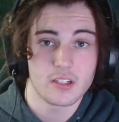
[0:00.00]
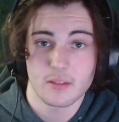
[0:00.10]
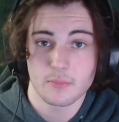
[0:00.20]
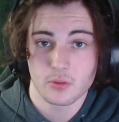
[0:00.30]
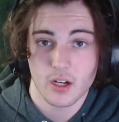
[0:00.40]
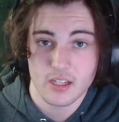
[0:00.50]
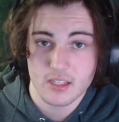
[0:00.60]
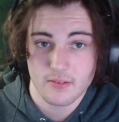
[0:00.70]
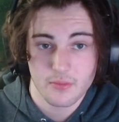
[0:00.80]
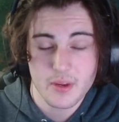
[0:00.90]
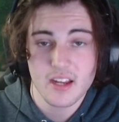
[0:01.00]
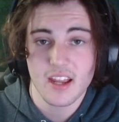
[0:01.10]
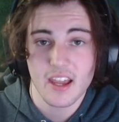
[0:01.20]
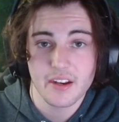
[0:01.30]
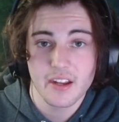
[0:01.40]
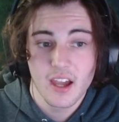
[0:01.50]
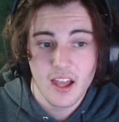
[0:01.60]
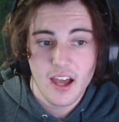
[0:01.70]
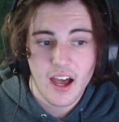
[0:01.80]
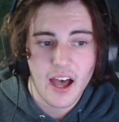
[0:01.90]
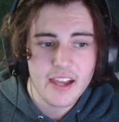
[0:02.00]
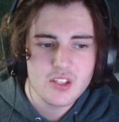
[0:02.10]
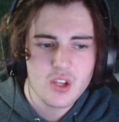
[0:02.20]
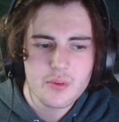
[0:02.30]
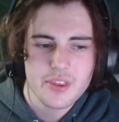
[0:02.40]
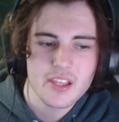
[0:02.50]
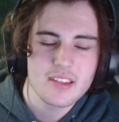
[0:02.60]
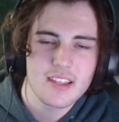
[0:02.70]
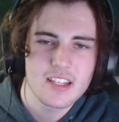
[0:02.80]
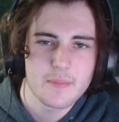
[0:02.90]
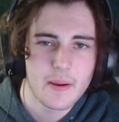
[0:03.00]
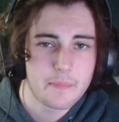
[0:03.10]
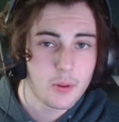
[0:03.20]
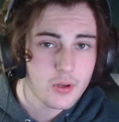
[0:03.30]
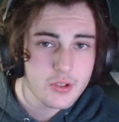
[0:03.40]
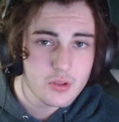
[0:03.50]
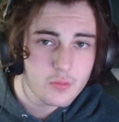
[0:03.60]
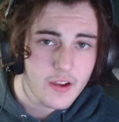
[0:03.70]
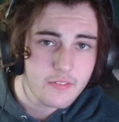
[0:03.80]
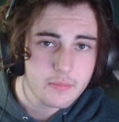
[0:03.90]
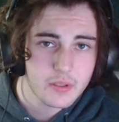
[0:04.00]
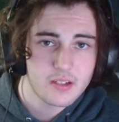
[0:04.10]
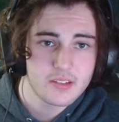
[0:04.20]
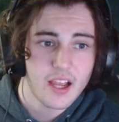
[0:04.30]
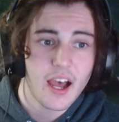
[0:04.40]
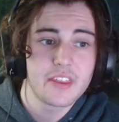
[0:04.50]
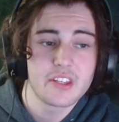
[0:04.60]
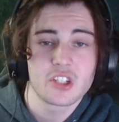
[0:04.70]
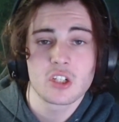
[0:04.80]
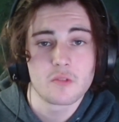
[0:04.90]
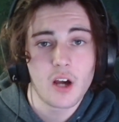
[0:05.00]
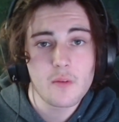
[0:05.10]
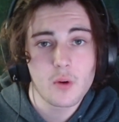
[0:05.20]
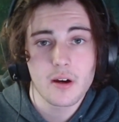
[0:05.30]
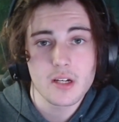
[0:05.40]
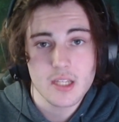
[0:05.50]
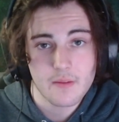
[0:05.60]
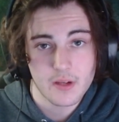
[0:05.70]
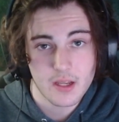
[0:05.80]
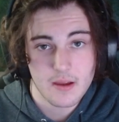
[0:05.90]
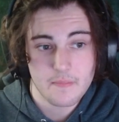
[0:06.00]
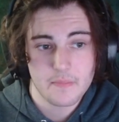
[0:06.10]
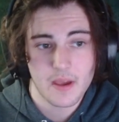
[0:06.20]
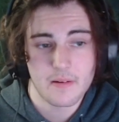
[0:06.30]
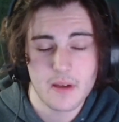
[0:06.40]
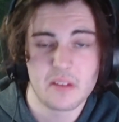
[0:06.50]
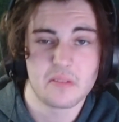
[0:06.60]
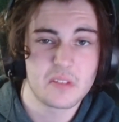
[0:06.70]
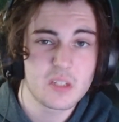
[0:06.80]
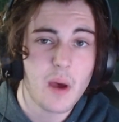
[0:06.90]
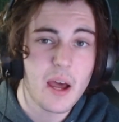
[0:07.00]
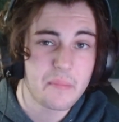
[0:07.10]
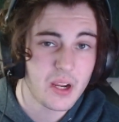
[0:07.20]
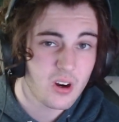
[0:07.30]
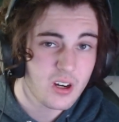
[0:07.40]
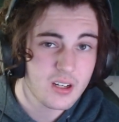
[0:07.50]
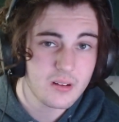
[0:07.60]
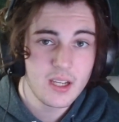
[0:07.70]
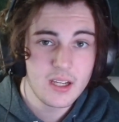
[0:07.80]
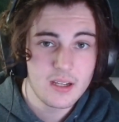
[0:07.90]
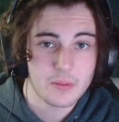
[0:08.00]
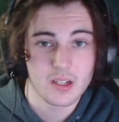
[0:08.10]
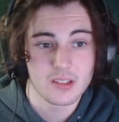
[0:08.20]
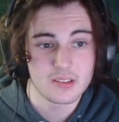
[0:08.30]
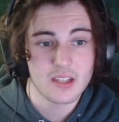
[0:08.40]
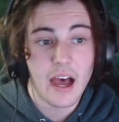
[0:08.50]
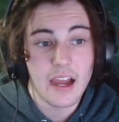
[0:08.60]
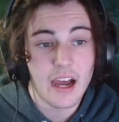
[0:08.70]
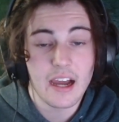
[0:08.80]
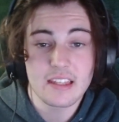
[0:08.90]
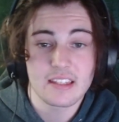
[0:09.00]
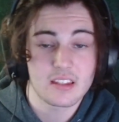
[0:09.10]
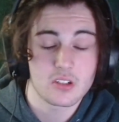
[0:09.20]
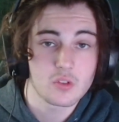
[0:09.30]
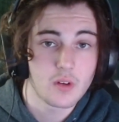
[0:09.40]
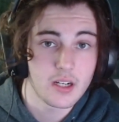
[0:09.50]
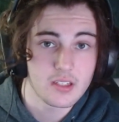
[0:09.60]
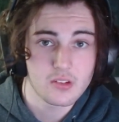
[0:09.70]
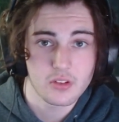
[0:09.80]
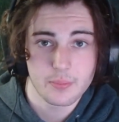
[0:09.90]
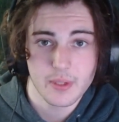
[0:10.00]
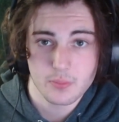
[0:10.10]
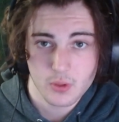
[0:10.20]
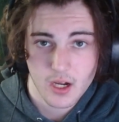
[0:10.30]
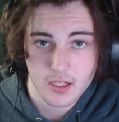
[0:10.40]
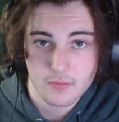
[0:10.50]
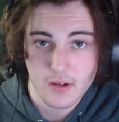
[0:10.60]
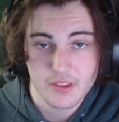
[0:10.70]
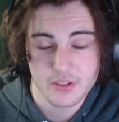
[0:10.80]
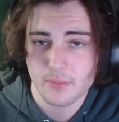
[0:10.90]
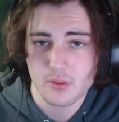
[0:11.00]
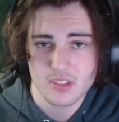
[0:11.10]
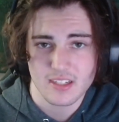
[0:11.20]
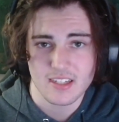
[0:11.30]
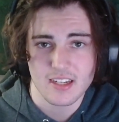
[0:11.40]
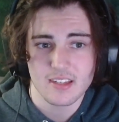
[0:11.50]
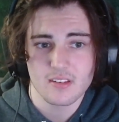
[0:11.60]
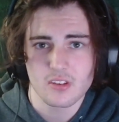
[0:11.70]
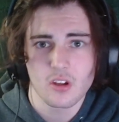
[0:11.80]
that Bugatti has ever made, and I don't think it's my personal favorite because the Chiron will always have a spot in my heart, because I think the Chiron is still the best Bugatti, right? The W16,